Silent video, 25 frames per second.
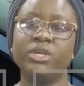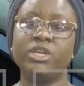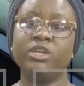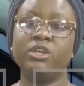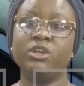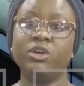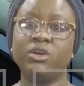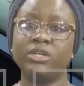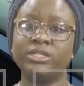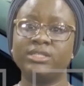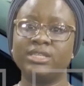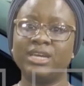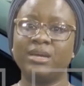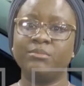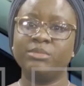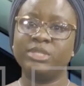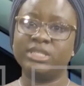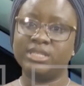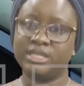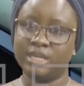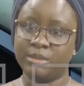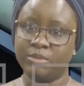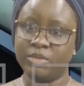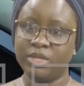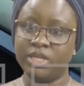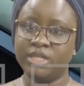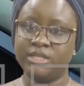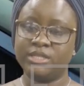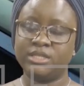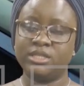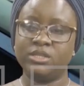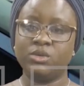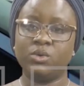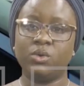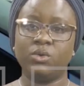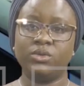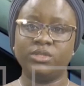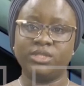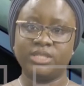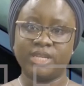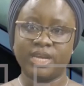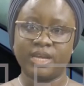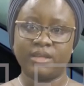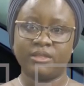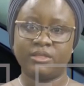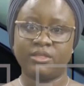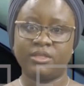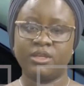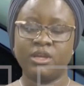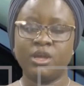with long-term disability or
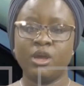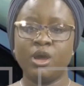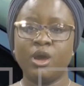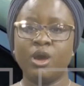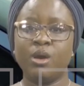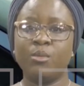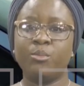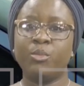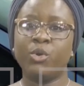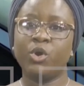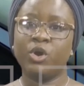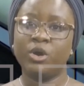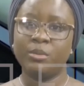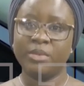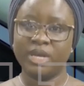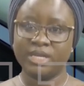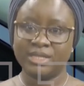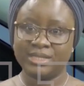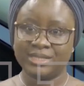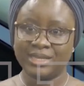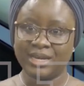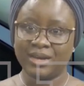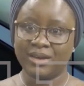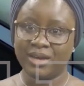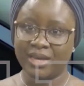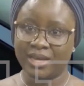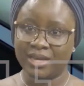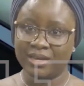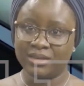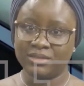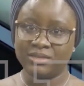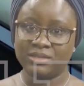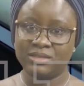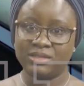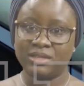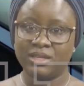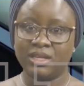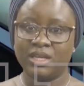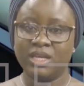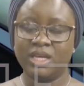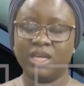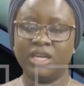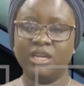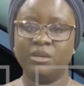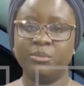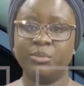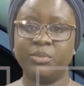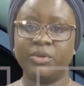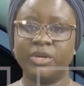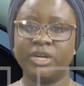death, poor mental health,
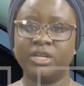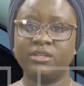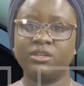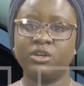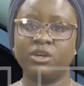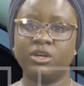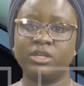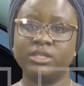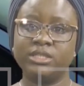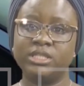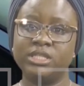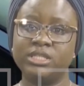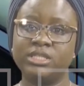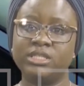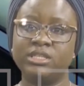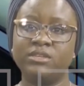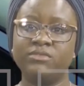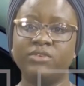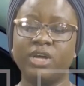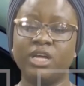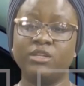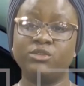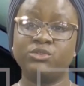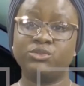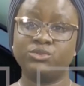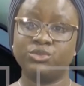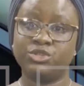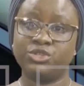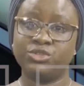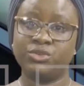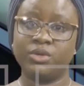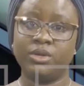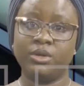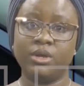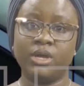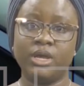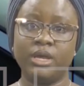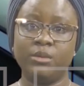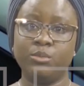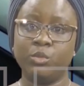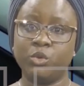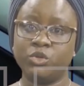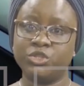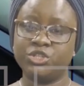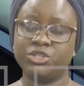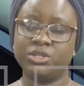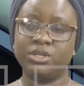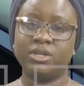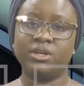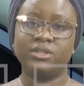impaired cognitive and
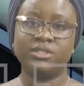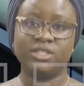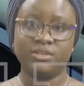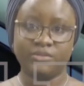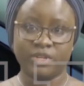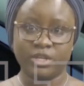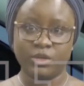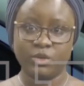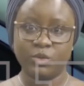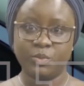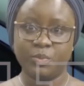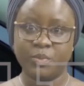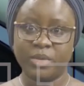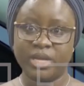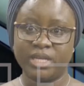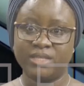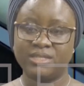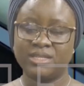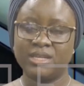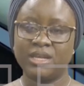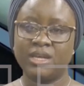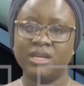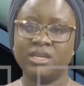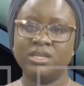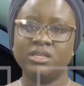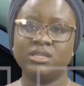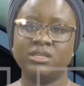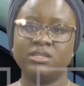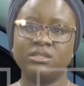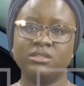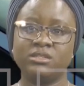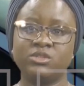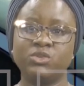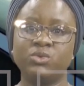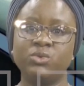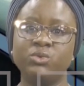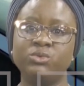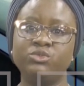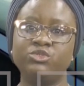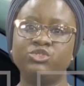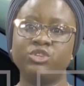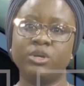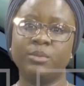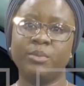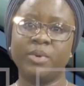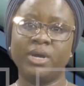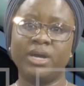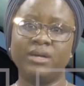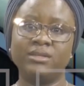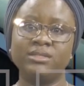socio-emotional development, school
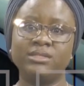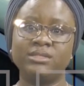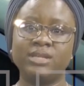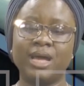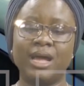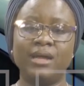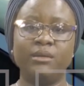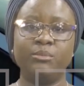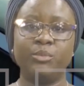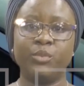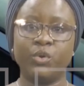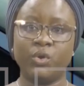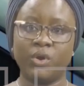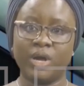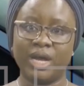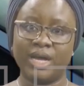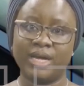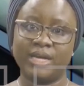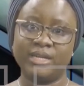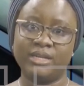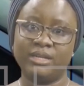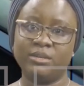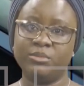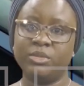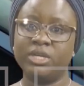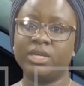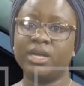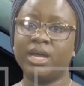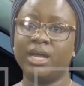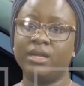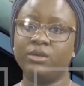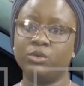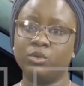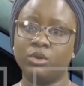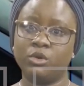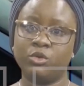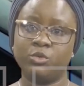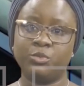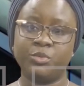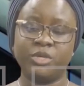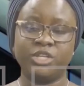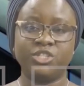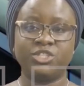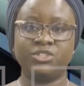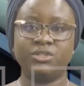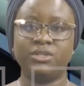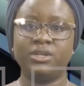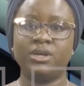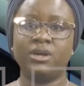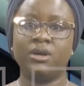dropouts, and poor academic and
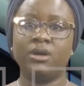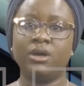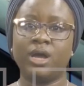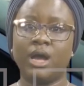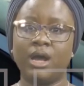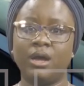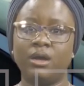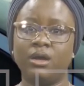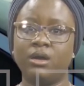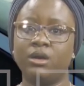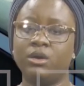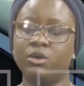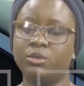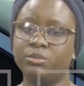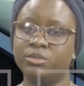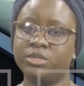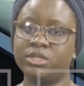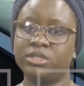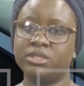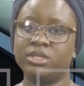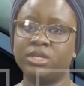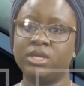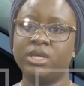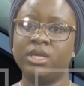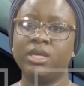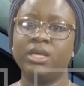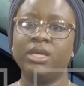occupational outcomes,